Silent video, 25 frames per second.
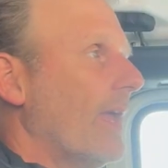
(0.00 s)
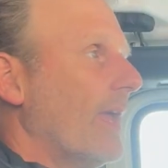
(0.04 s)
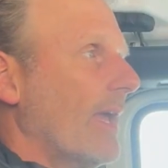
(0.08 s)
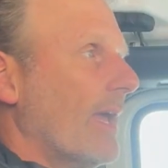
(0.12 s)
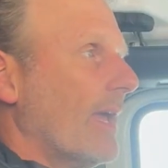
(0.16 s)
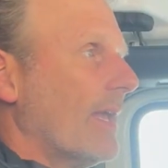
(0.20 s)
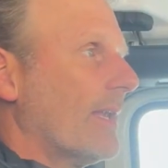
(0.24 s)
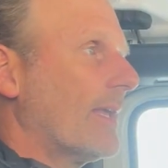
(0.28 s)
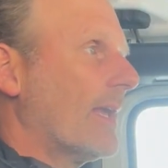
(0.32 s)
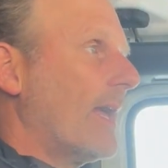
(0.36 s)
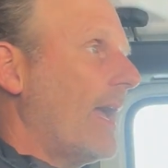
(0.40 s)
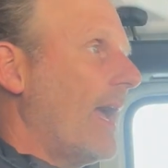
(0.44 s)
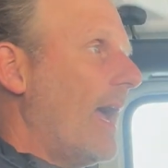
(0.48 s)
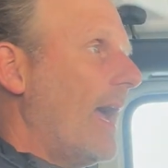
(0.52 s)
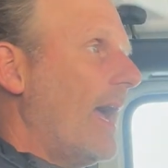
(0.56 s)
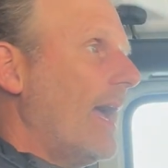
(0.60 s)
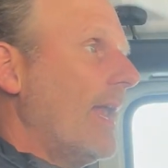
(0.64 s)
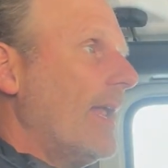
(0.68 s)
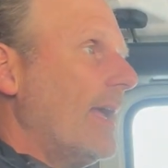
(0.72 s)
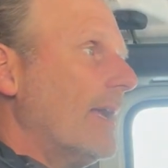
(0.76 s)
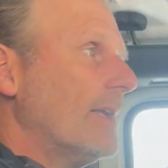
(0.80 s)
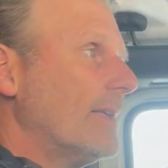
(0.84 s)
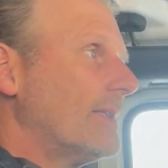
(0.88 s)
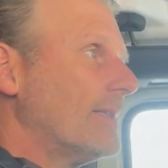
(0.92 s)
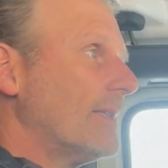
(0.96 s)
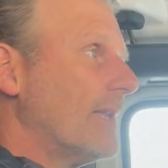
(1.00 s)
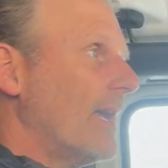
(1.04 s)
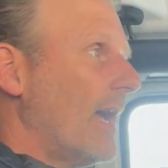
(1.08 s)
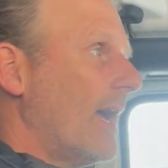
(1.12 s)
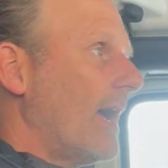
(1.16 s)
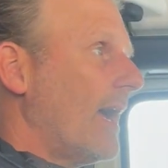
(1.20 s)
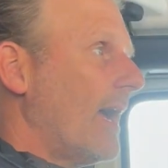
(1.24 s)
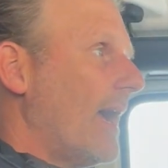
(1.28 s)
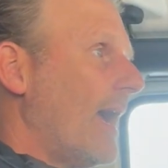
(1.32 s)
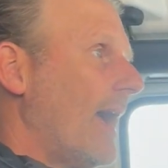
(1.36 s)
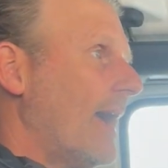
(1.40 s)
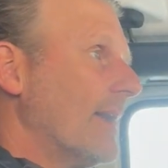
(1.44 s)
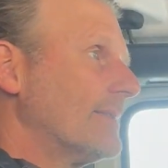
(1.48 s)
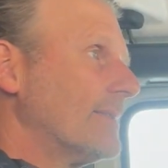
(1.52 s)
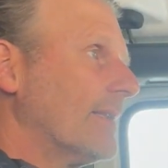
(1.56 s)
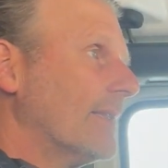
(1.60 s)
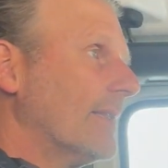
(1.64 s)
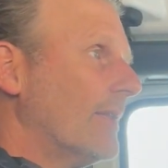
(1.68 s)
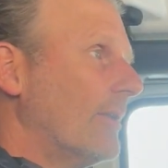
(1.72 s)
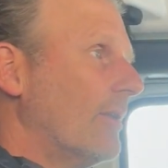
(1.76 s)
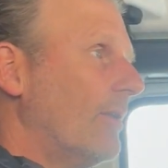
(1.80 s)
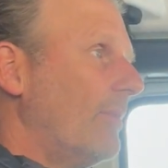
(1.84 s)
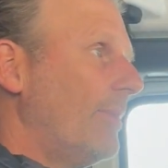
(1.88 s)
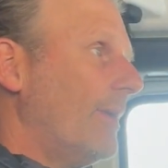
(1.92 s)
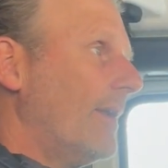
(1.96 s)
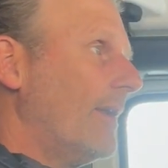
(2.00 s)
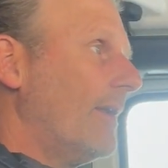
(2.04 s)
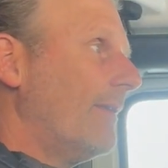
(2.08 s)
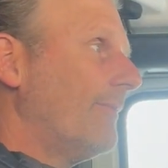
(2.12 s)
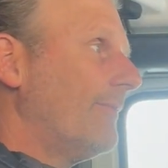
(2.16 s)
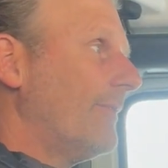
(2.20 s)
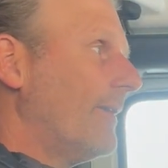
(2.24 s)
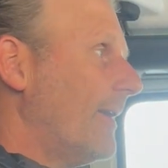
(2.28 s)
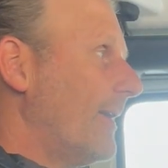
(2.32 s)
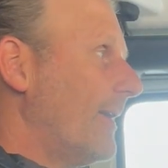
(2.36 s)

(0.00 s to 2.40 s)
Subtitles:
it kind of has a little bit of,